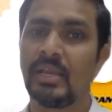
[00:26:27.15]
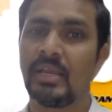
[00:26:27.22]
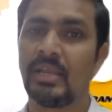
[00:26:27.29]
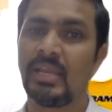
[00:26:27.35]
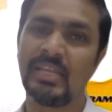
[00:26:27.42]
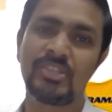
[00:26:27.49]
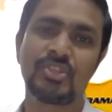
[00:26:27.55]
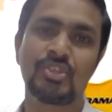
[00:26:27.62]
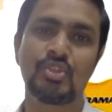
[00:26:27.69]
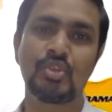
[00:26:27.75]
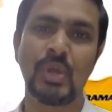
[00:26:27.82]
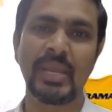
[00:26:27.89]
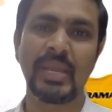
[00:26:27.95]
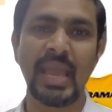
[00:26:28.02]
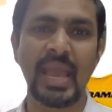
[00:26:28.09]
let's
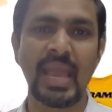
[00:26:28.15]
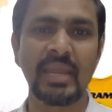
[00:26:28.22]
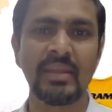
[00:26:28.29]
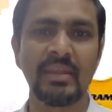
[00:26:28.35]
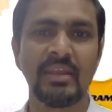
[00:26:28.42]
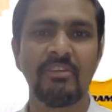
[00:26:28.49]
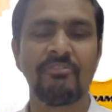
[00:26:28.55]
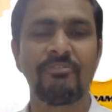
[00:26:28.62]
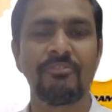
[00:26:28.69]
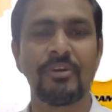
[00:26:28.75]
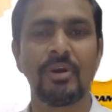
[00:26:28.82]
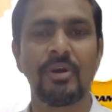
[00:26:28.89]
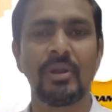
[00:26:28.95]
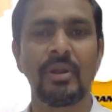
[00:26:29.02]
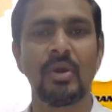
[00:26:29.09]
join hand
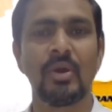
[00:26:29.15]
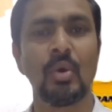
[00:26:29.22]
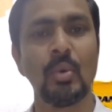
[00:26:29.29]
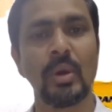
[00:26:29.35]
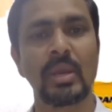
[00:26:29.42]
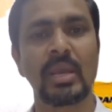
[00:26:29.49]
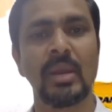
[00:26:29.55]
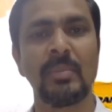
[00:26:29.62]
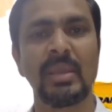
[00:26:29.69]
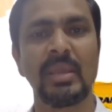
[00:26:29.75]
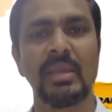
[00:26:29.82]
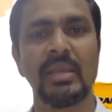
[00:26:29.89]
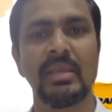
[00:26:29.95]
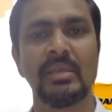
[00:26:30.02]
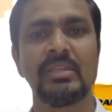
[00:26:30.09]
for
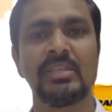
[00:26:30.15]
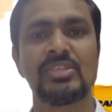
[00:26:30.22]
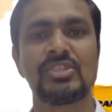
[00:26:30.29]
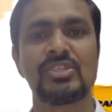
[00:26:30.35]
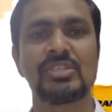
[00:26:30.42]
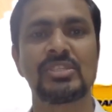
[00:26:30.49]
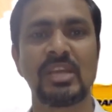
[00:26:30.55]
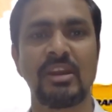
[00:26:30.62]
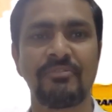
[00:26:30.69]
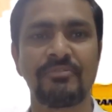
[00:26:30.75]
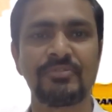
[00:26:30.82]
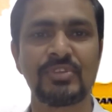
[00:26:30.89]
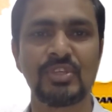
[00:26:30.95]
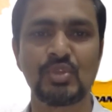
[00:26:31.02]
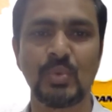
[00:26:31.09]
overcoming this tough
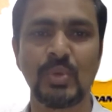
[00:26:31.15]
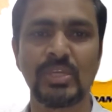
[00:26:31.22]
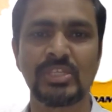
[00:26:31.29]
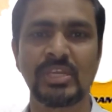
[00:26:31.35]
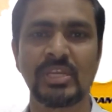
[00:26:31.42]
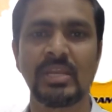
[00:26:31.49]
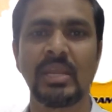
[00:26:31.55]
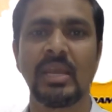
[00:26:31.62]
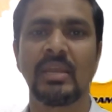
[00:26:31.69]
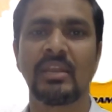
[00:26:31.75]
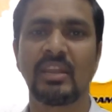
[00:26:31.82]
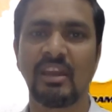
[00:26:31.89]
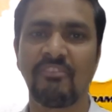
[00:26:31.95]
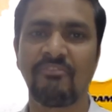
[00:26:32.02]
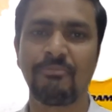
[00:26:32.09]
situation,
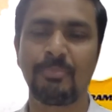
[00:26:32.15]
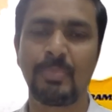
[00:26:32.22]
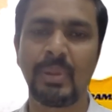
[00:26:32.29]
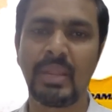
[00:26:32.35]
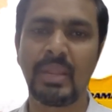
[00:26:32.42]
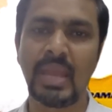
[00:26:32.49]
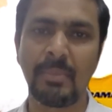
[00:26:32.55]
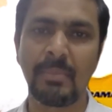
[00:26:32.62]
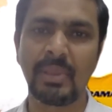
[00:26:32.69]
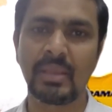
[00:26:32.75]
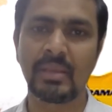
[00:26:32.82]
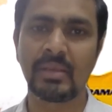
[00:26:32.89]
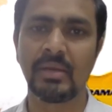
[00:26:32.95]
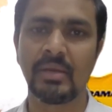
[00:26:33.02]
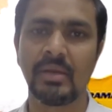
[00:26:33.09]
tough pandemic
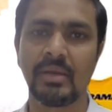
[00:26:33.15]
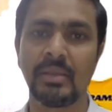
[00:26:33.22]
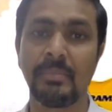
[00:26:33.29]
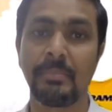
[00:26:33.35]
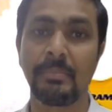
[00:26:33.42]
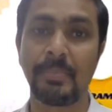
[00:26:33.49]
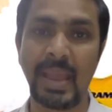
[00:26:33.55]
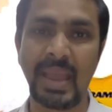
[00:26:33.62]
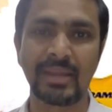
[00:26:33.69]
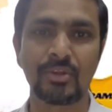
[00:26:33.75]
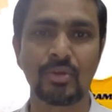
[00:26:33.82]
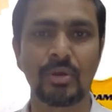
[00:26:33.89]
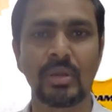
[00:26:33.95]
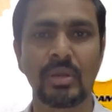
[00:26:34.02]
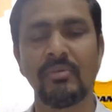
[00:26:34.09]

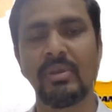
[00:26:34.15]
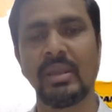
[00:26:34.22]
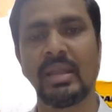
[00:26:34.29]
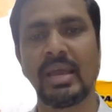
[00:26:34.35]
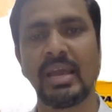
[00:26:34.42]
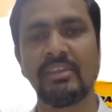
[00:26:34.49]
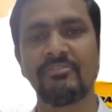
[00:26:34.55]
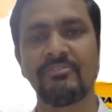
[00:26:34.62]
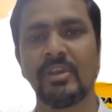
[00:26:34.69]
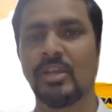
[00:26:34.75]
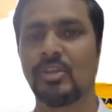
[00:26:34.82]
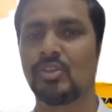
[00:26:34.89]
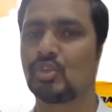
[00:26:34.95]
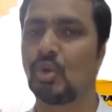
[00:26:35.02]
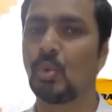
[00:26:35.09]
impact on our life.
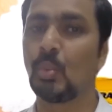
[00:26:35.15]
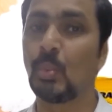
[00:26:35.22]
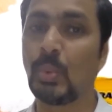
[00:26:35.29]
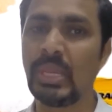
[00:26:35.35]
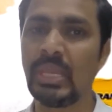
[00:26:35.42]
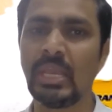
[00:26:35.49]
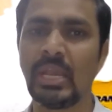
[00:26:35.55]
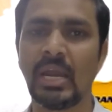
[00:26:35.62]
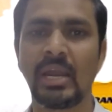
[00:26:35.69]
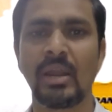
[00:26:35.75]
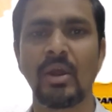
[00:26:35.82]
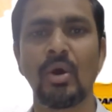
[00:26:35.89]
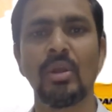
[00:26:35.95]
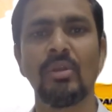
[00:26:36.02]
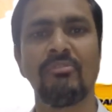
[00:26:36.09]
So we are
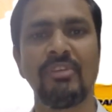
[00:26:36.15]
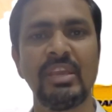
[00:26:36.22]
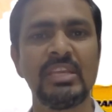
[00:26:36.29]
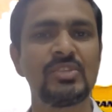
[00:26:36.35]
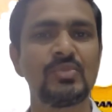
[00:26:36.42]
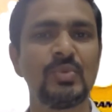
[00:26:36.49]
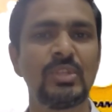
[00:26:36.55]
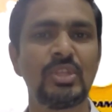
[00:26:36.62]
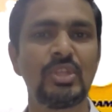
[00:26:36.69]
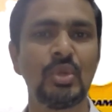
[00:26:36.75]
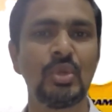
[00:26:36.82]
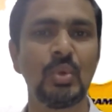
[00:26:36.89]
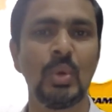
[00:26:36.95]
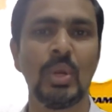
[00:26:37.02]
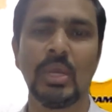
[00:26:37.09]
always with
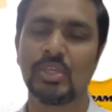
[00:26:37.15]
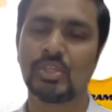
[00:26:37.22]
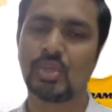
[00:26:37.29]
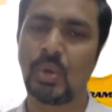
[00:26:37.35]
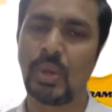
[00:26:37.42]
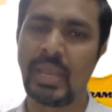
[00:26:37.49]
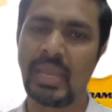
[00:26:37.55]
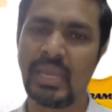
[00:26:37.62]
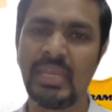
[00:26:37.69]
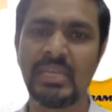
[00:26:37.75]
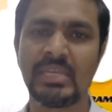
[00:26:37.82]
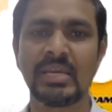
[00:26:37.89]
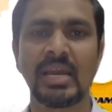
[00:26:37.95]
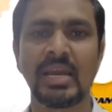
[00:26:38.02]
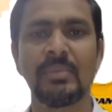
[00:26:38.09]
you. So
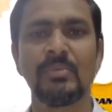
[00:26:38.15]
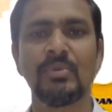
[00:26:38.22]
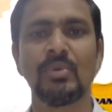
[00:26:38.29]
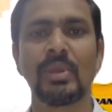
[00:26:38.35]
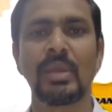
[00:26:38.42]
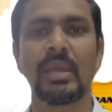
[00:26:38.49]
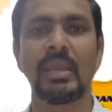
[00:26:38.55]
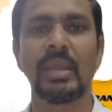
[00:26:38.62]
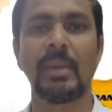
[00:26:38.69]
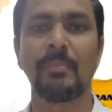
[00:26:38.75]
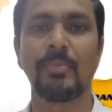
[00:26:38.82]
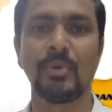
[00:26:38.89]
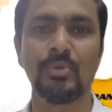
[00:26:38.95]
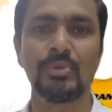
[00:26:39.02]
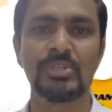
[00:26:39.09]
anytime you can
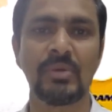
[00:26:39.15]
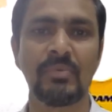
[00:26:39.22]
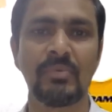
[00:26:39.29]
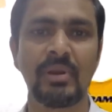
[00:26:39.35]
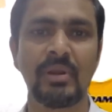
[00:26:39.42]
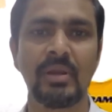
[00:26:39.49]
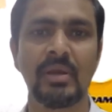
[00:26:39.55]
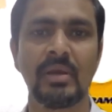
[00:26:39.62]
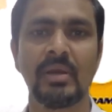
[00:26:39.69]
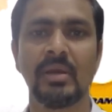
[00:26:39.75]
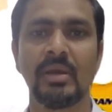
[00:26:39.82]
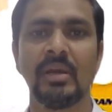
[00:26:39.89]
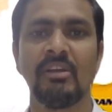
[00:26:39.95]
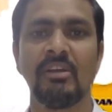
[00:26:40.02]
approach our